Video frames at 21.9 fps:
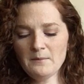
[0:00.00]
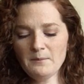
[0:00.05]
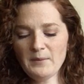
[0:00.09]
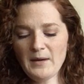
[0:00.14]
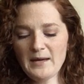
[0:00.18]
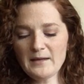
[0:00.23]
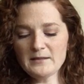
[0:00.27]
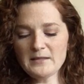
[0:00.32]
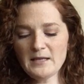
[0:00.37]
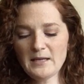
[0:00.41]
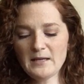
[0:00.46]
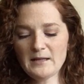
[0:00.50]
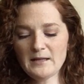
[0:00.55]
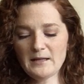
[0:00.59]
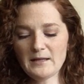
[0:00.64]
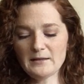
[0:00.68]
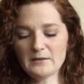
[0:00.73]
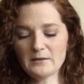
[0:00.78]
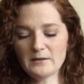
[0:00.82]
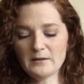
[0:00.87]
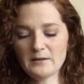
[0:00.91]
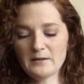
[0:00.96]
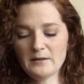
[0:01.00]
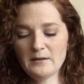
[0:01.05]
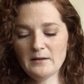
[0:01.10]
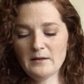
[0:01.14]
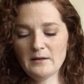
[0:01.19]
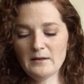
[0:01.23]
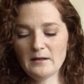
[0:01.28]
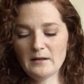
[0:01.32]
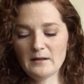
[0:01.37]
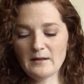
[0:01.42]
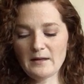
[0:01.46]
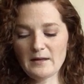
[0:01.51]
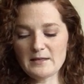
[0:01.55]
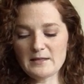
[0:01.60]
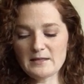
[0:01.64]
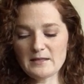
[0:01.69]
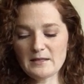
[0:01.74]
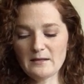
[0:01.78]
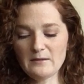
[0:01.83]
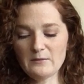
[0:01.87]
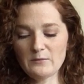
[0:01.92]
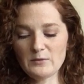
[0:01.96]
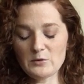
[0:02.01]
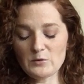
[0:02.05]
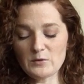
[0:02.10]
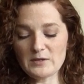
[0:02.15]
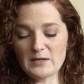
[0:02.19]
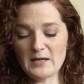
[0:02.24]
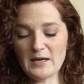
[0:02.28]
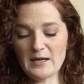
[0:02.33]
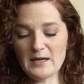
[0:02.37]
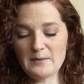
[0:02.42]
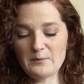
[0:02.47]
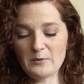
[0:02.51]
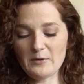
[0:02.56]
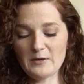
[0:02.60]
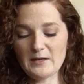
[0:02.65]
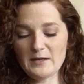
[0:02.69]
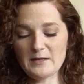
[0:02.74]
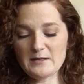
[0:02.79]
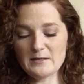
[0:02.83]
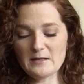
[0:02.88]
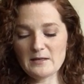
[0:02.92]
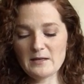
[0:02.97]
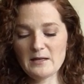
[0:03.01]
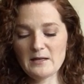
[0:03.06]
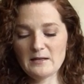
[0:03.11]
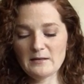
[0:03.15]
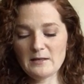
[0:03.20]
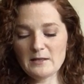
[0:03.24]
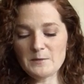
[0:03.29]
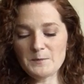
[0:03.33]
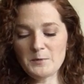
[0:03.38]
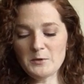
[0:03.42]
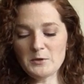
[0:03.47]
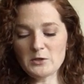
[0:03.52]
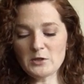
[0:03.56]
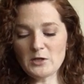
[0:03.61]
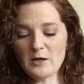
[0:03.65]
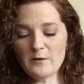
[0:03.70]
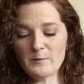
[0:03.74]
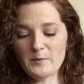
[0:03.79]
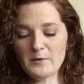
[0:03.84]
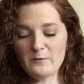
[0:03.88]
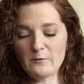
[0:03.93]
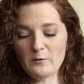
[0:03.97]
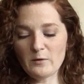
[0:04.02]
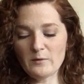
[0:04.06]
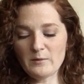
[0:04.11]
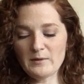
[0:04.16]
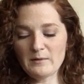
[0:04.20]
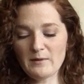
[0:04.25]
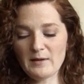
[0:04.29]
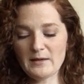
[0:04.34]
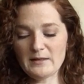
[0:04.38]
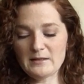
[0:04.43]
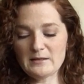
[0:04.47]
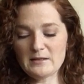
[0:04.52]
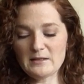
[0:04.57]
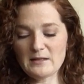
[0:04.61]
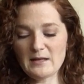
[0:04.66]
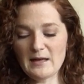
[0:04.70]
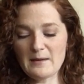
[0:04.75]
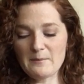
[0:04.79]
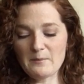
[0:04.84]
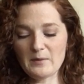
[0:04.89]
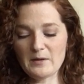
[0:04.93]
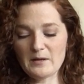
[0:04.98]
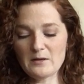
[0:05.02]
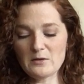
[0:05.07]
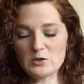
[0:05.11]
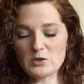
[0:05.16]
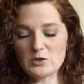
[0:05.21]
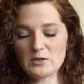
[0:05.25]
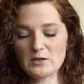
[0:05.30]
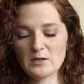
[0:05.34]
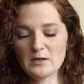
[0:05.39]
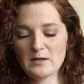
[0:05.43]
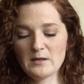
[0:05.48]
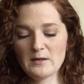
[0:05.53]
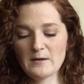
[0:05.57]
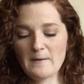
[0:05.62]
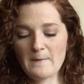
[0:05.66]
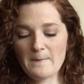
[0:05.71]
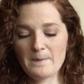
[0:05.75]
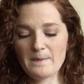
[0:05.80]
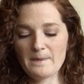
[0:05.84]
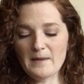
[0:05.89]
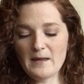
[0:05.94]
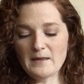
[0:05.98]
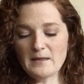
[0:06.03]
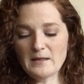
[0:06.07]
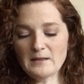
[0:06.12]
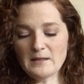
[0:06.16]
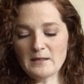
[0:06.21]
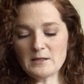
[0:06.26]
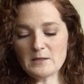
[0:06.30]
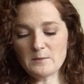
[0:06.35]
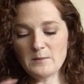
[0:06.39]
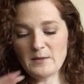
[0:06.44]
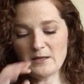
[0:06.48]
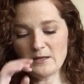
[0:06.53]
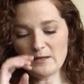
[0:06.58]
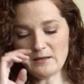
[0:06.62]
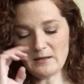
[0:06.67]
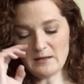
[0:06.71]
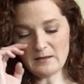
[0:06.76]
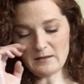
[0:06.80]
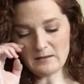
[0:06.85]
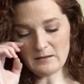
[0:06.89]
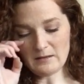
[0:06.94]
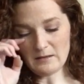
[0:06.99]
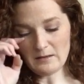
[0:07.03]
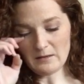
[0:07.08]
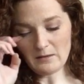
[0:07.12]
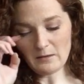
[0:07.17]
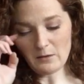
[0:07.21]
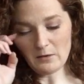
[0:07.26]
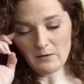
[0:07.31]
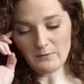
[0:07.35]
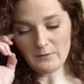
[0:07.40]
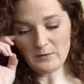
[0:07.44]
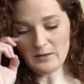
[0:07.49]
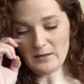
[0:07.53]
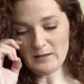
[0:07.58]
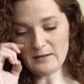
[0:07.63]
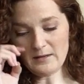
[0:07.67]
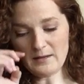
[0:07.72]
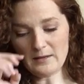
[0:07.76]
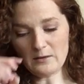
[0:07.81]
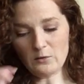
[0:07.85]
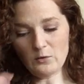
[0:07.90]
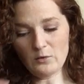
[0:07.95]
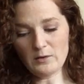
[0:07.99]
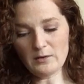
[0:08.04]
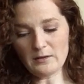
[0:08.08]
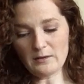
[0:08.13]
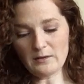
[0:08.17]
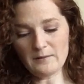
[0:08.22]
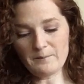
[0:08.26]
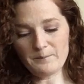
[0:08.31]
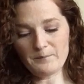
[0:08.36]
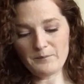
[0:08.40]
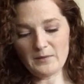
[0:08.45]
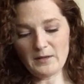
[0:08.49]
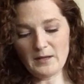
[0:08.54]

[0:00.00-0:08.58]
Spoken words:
Packed head, Ender, Eli said, which was high praise. Let's push off before we run into that bunch. And then let's meet over in that corner.